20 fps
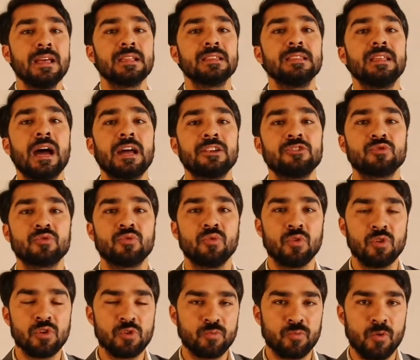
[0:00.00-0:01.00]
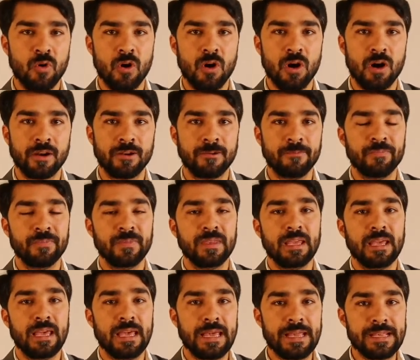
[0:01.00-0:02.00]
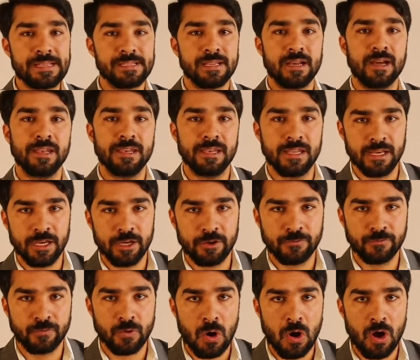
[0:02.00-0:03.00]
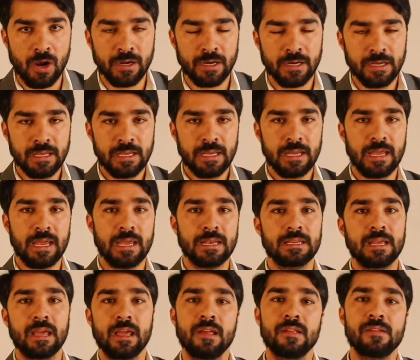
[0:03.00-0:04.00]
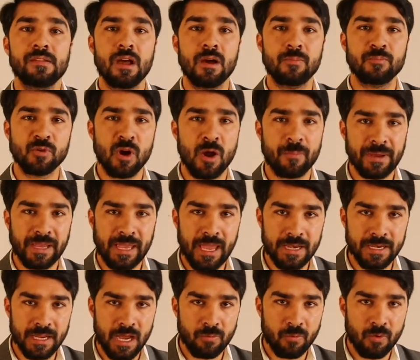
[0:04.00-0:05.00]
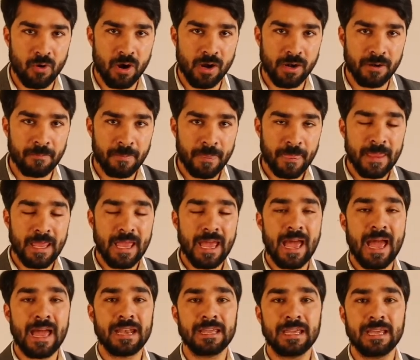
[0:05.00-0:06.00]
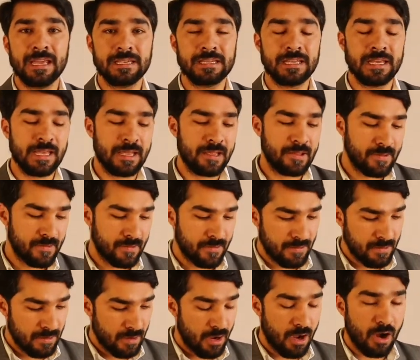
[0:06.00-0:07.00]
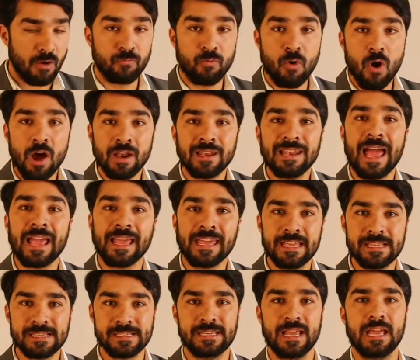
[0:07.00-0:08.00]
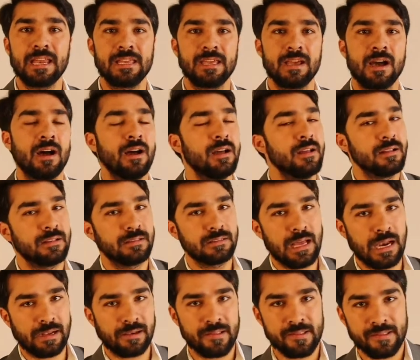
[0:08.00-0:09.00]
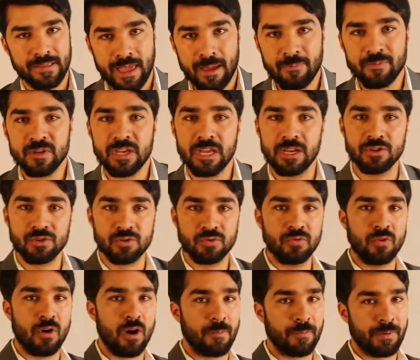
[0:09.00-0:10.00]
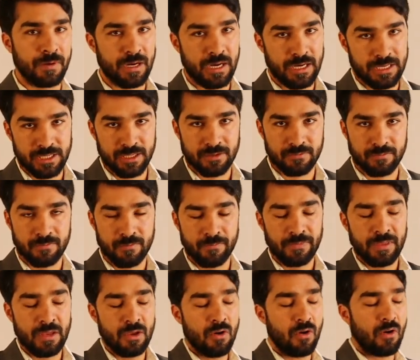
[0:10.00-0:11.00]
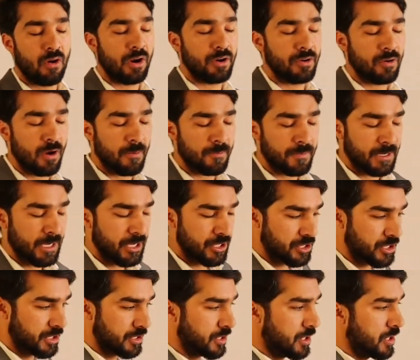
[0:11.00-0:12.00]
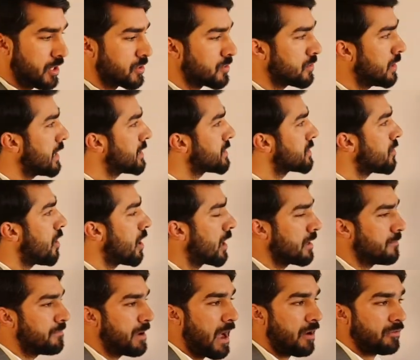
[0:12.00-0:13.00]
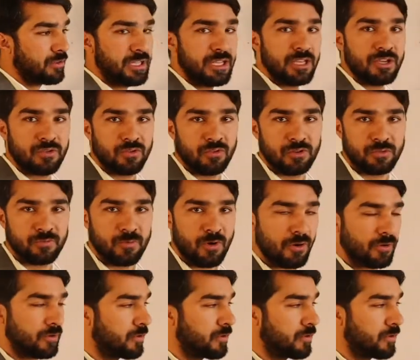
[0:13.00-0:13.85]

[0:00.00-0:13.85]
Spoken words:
that Cold War is a nerve war, it is a propaganda war, and it is a war-like hysteria that is kept into operation. So let's talk about the Cold War,